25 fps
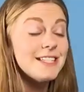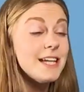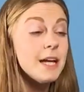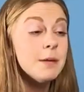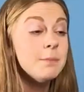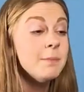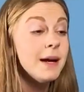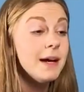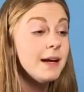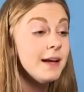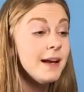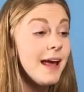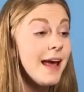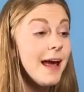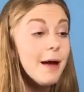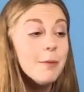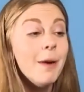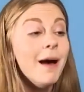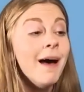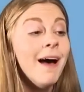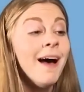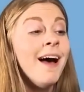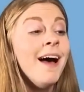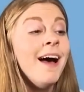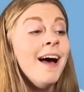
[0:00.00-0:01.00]
just said my
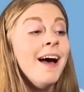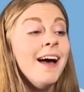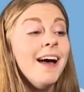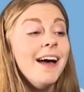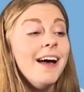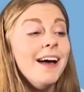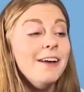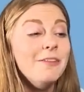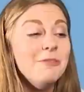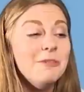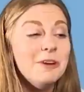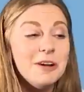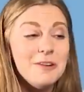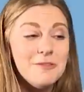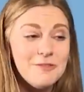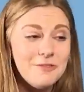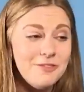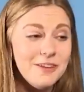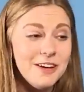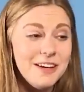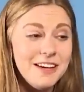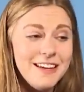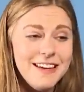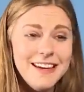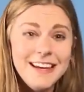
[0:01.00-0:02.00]
name. What a
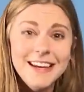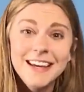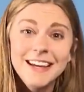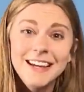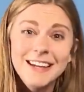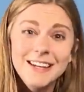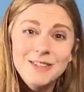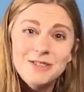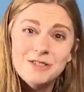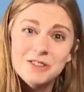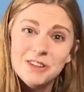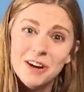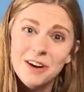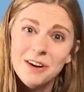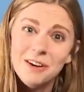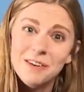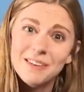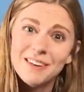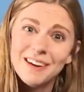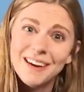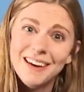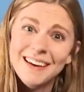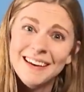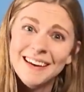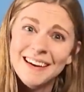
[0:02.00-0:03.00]
funny
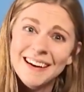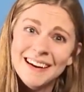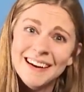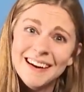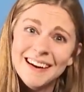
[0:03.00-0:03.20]
joke.